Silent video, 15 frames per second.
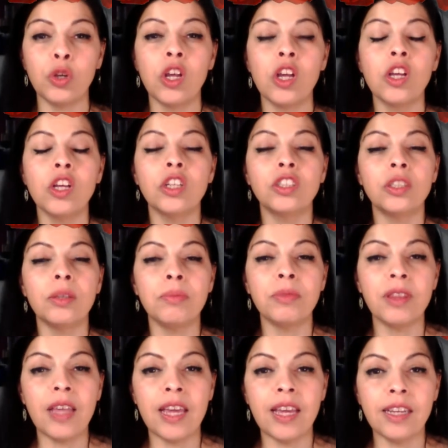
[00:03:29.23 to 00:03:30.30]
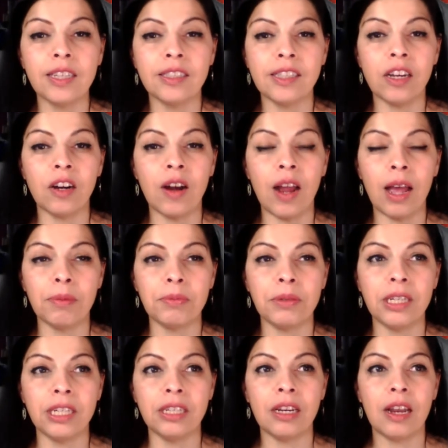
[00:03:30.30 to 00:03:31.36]
some things that are happening
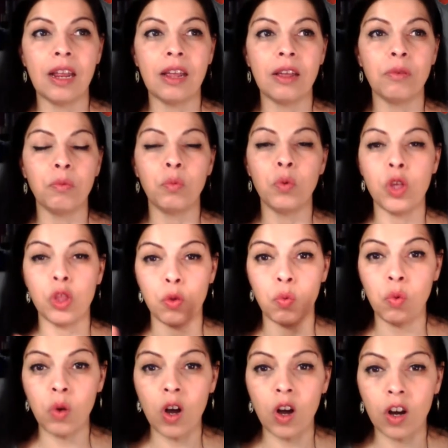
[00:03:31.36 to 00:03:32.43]
with work.